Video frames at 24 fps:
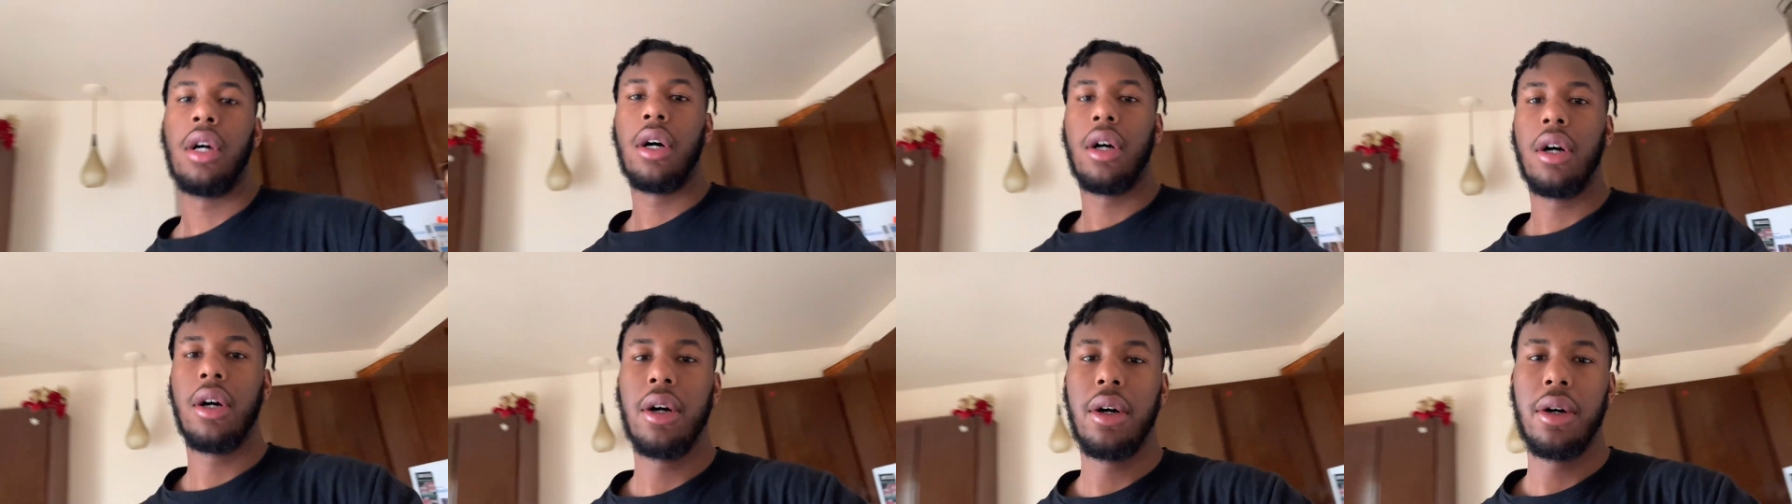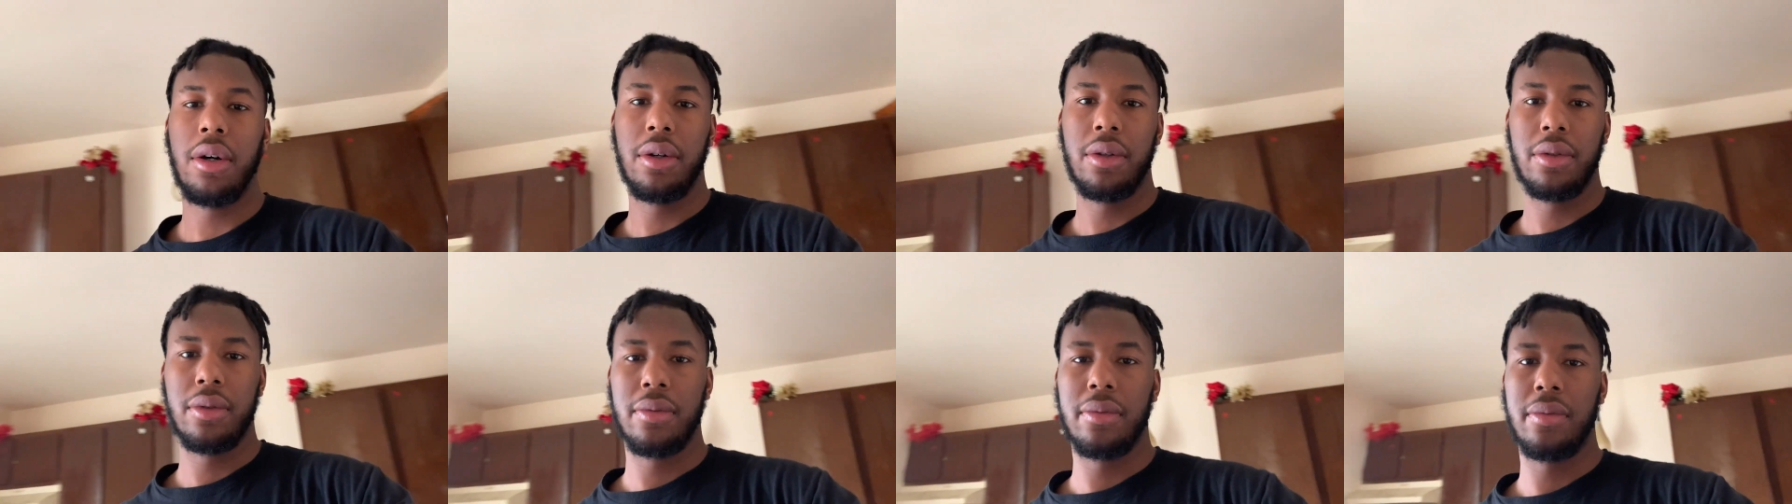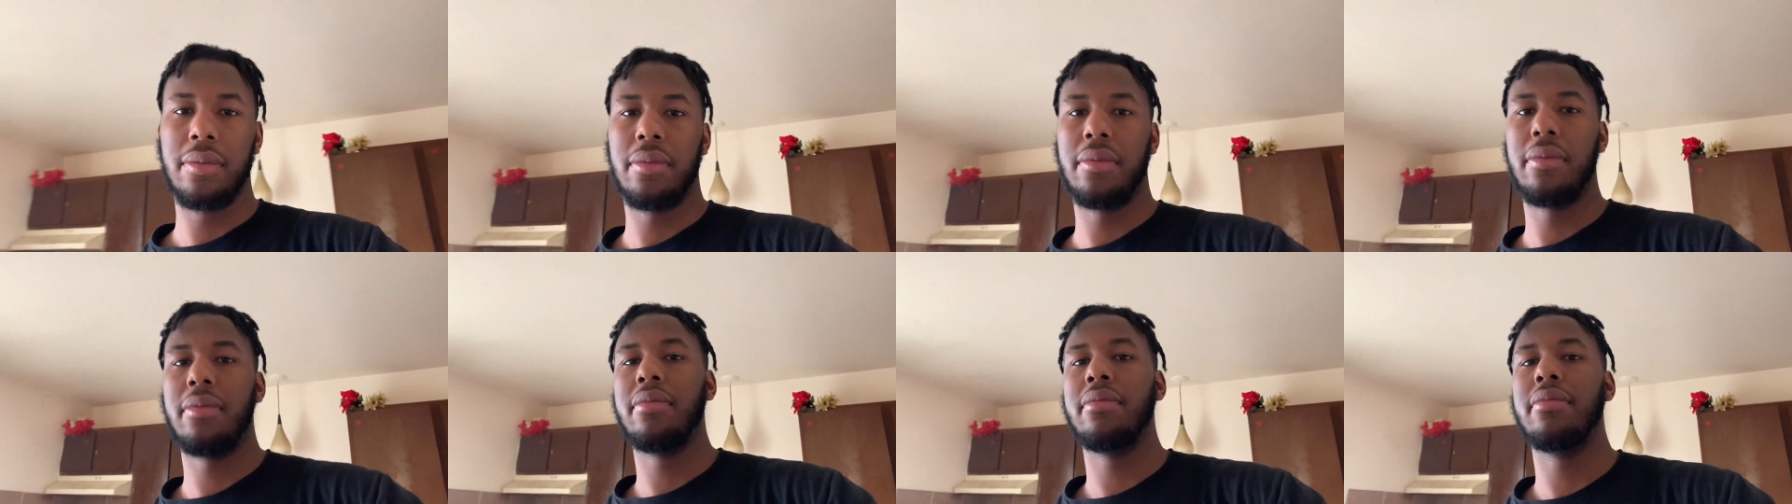
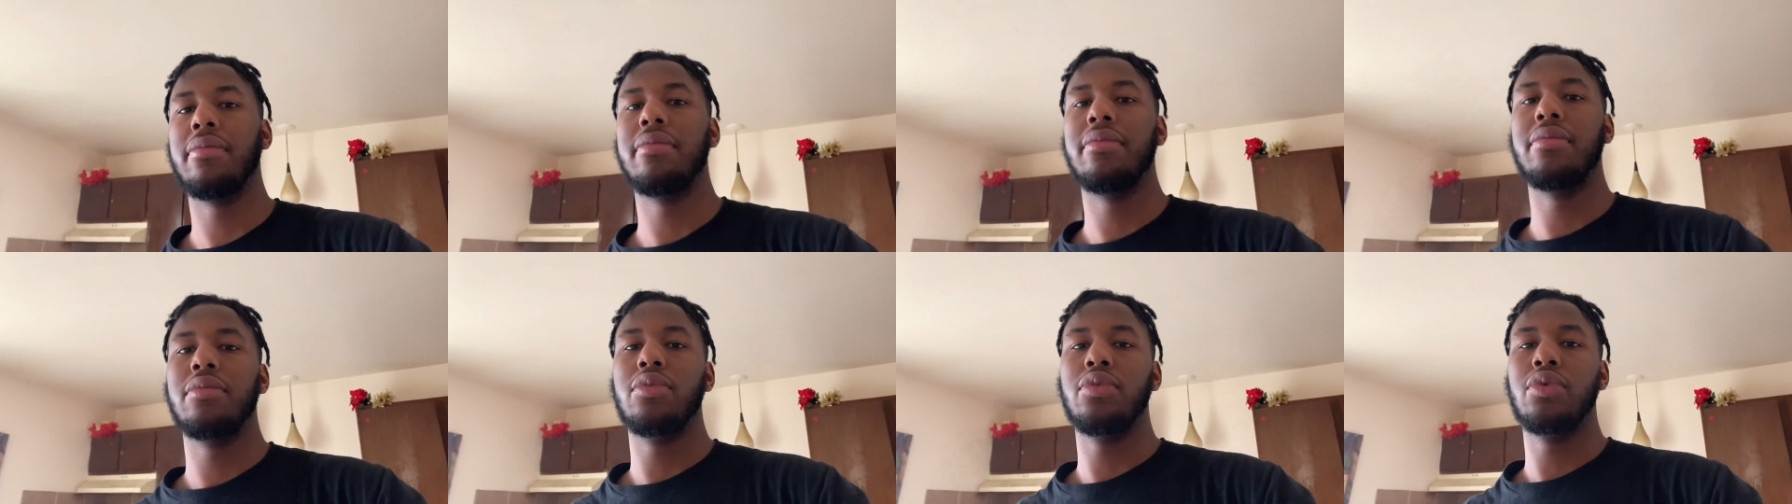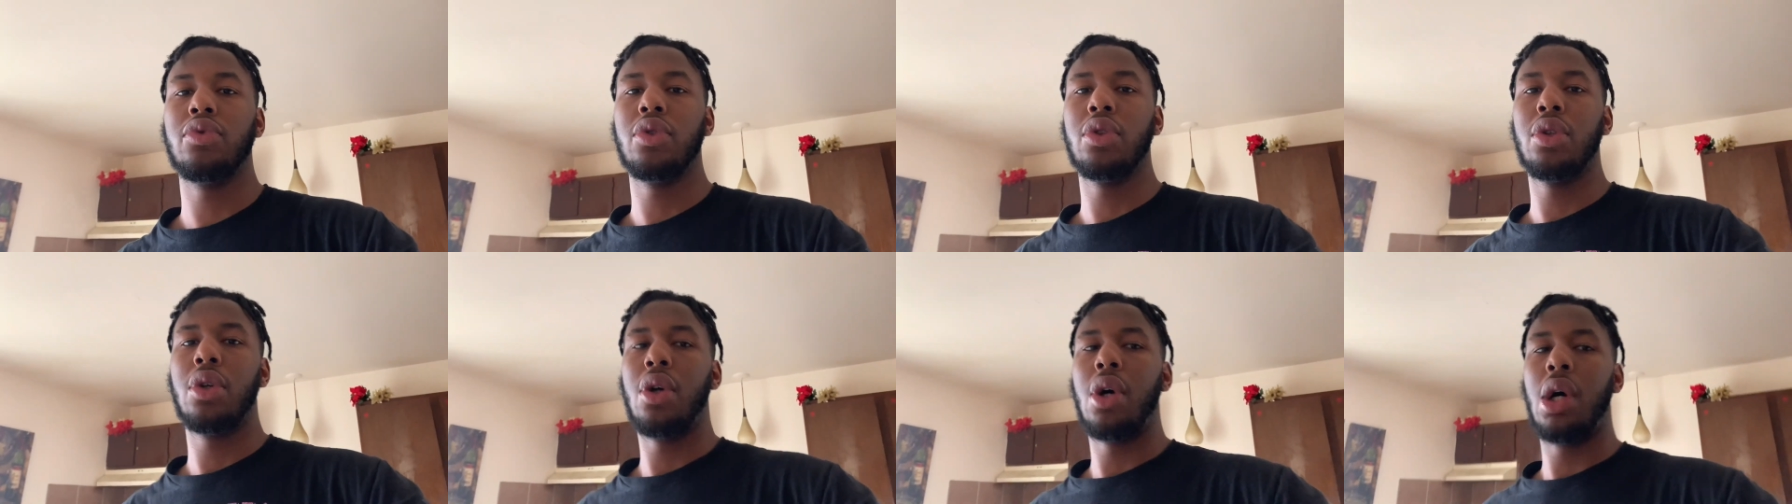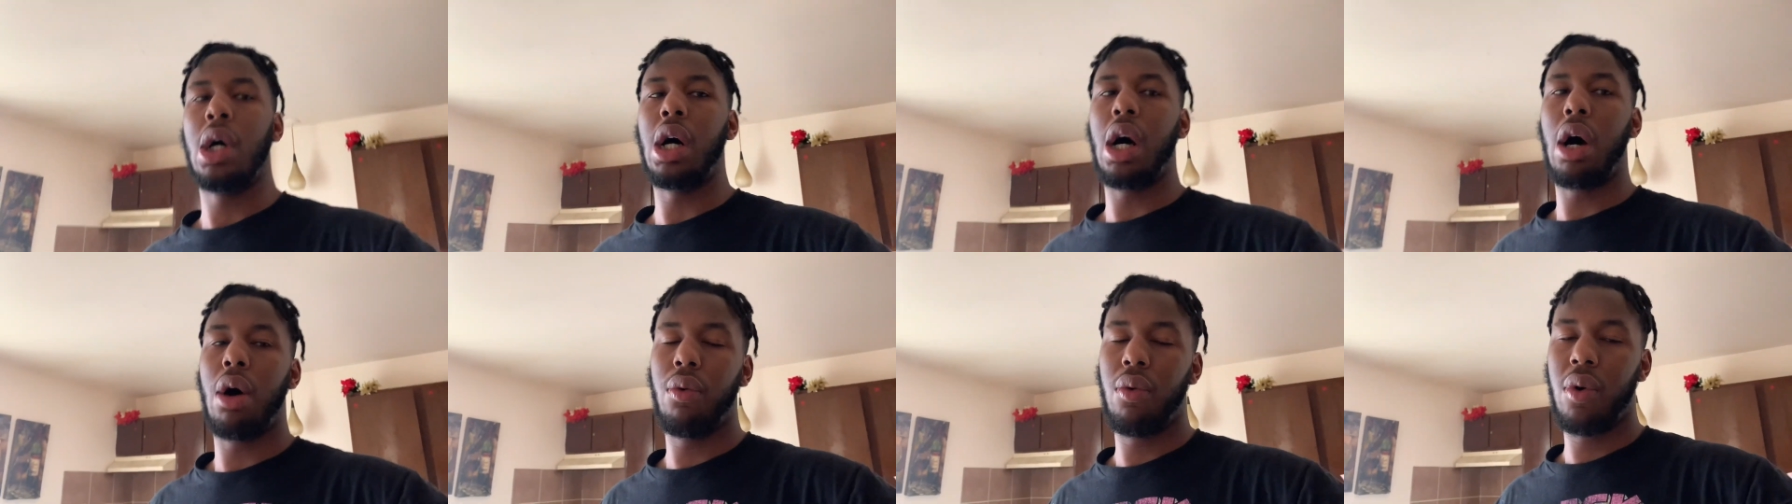Um,
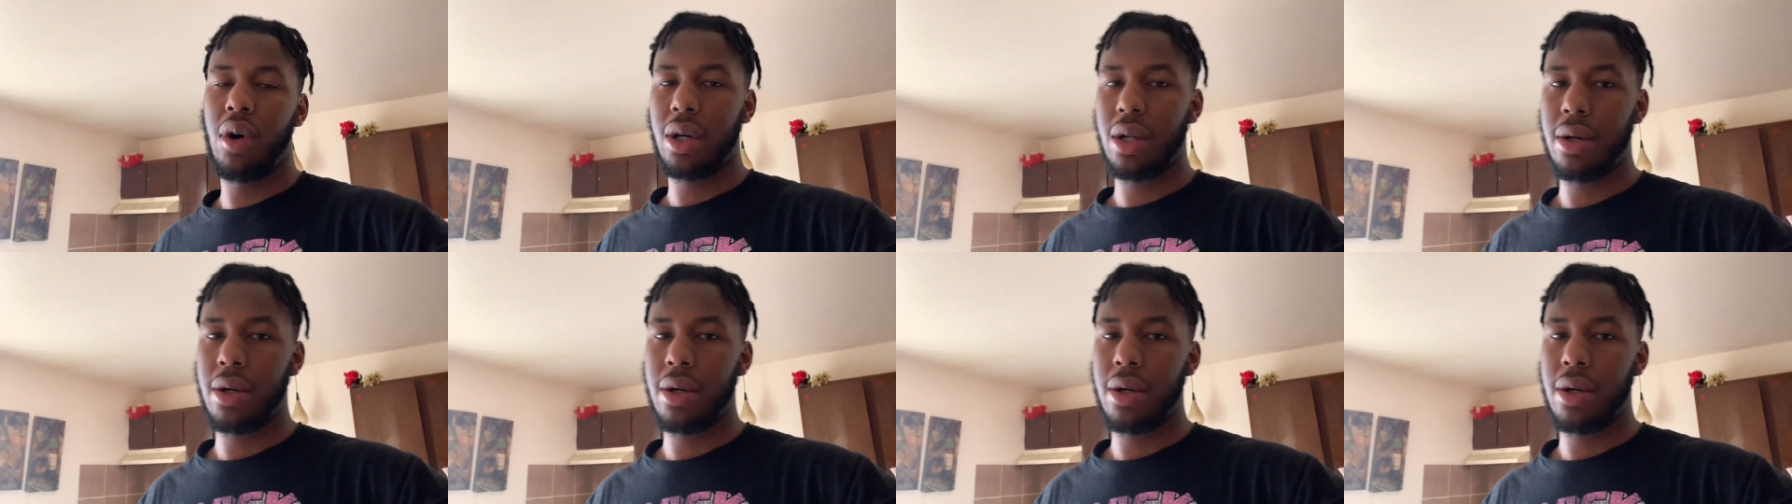one uh,